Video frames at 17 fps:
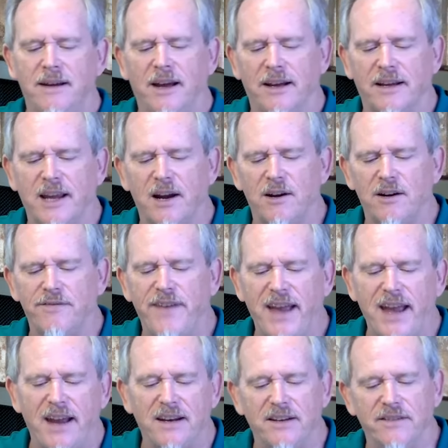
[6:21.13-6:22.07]
a
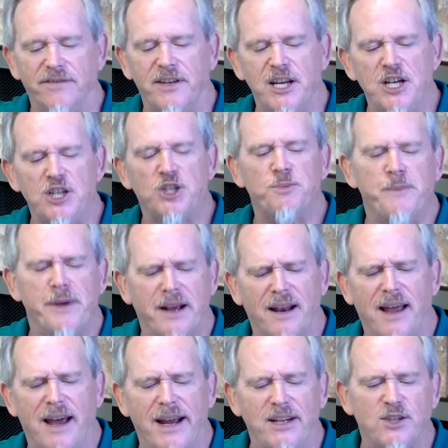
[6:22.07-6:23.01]
caravan of
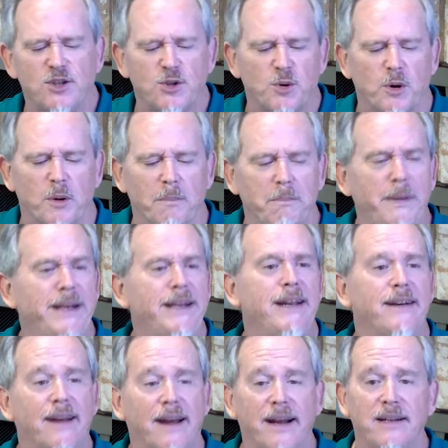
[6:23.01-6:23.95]
Ishmaelites or
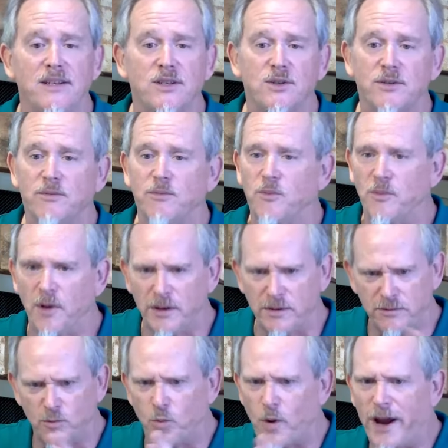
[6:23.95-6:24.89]
Midianites,
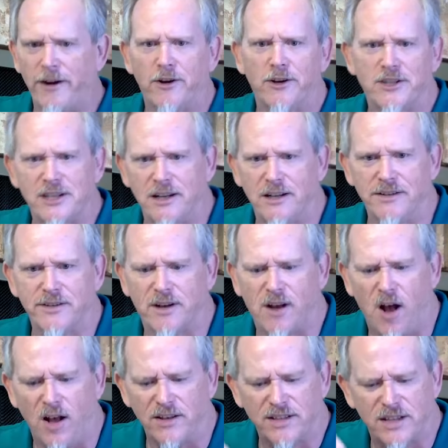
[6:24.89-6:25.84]
one writer tells,
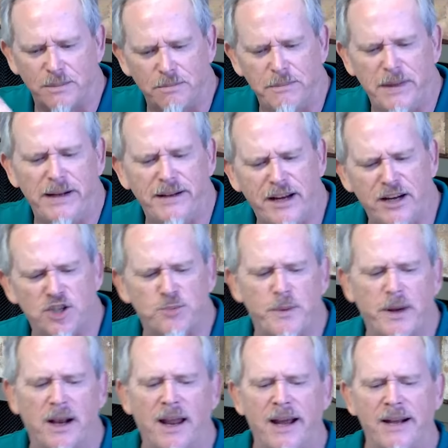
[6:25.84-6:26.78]
calls them
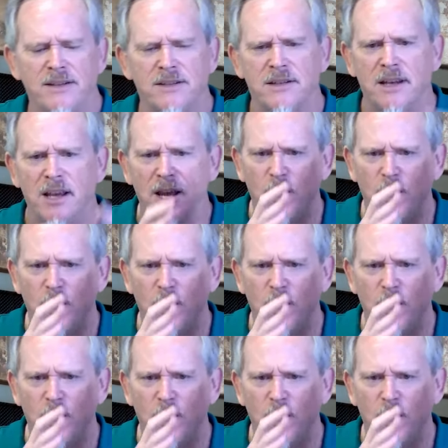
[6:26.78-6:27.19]
Ishmaelites,